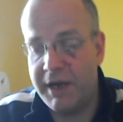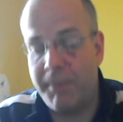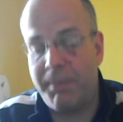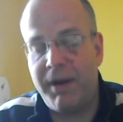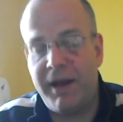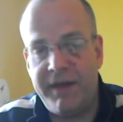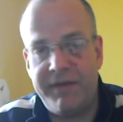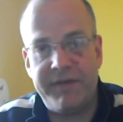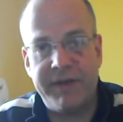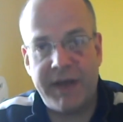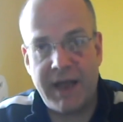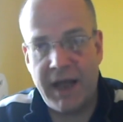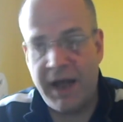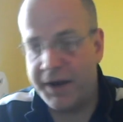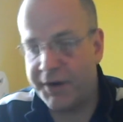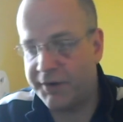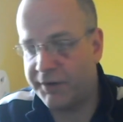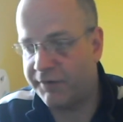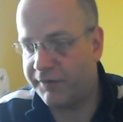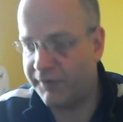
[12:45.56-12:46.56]
you place the
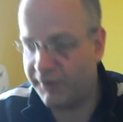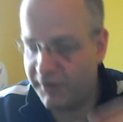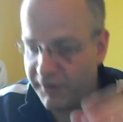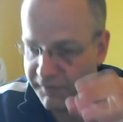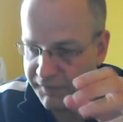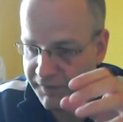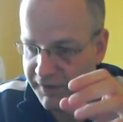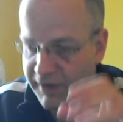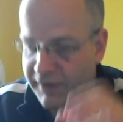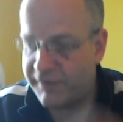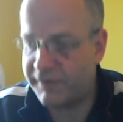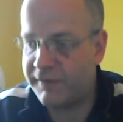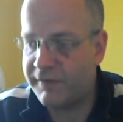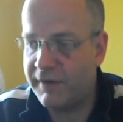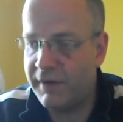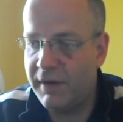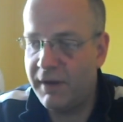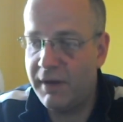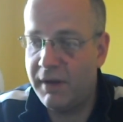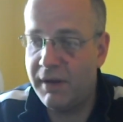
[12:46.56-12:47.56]
card on the
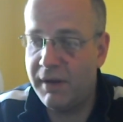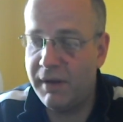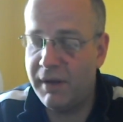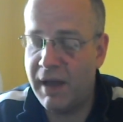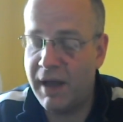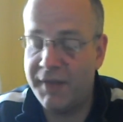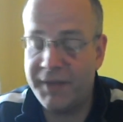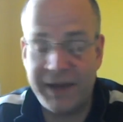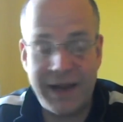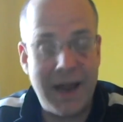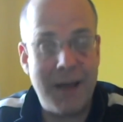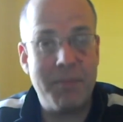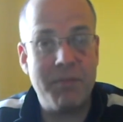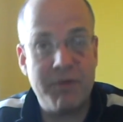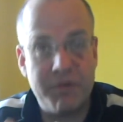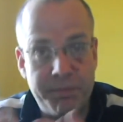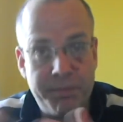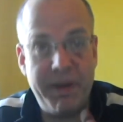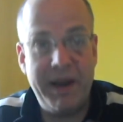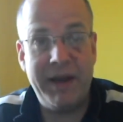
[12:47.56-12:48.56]
surface, the
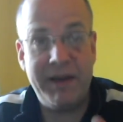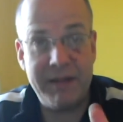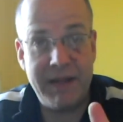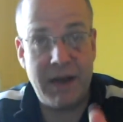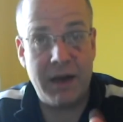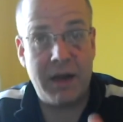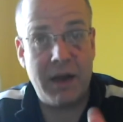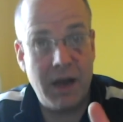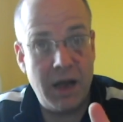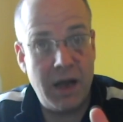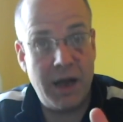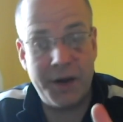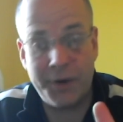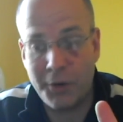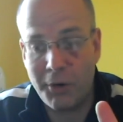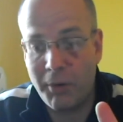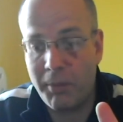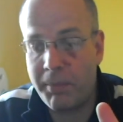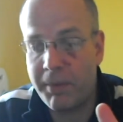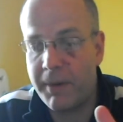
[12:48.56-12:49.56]
cameras pick that
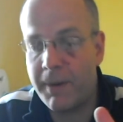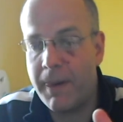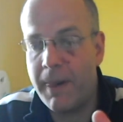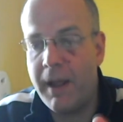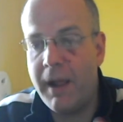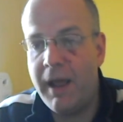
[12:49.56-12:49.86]
card up,